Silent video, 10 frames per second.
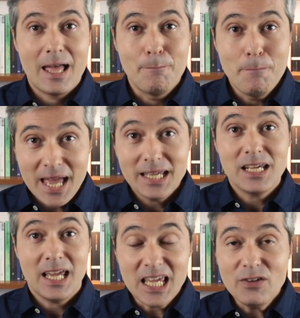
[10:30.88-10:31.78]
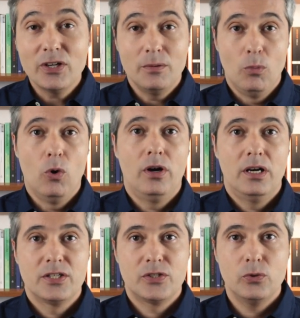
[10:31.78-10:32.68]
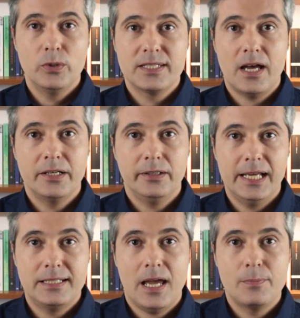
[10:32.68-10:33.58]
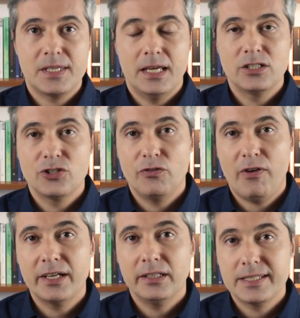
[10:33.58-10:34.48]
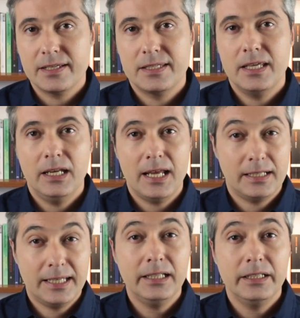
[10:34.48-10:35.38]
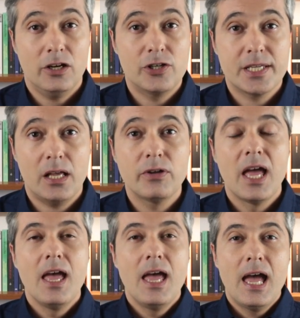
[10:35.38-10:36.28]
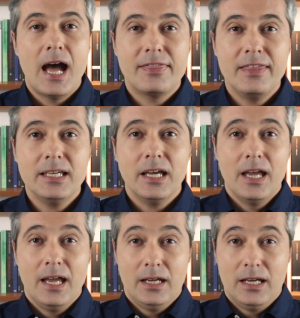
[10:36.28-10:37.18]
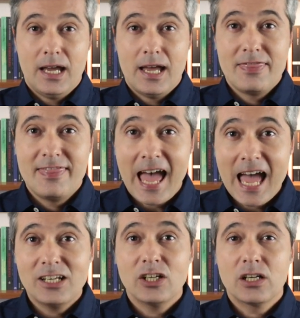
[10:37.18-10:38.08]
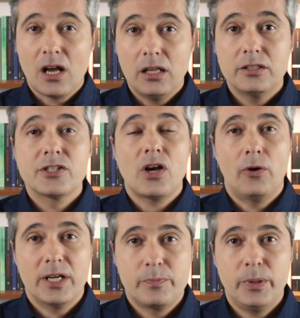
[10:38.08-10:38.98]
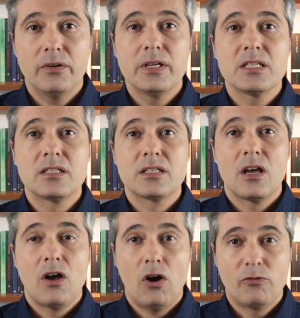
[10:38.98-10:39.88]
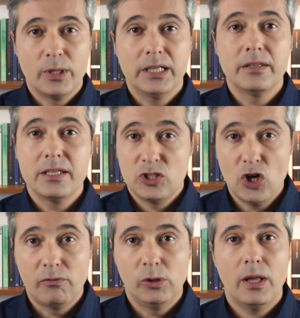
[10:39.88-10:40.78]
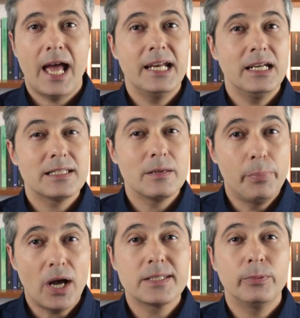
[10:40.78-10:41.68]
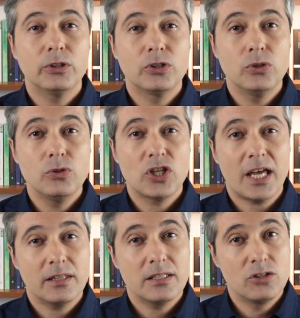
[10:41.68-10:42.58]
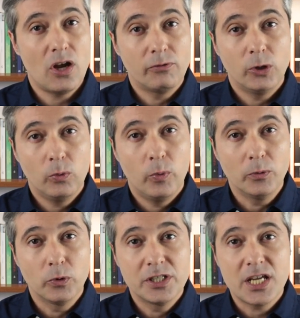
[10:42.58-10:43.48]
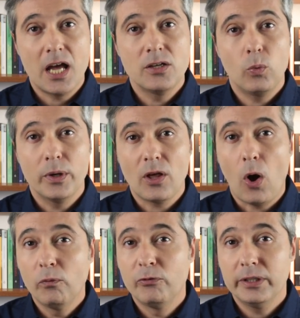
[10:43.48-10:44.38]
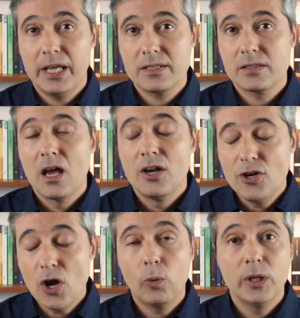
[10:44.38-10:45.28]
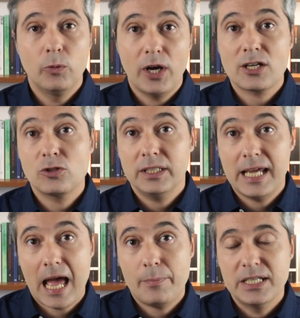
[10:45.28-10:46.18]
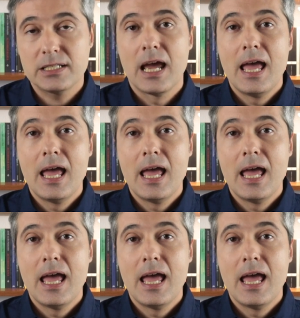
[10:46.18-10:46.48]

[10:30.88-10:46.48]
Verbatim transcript: made even more suicidal attempts until she finally succeeded at killing herself, I think that colors our experience of reading this novel. And it is impossible to shut this novel when we're done with hopefulness, knowing what actually happened.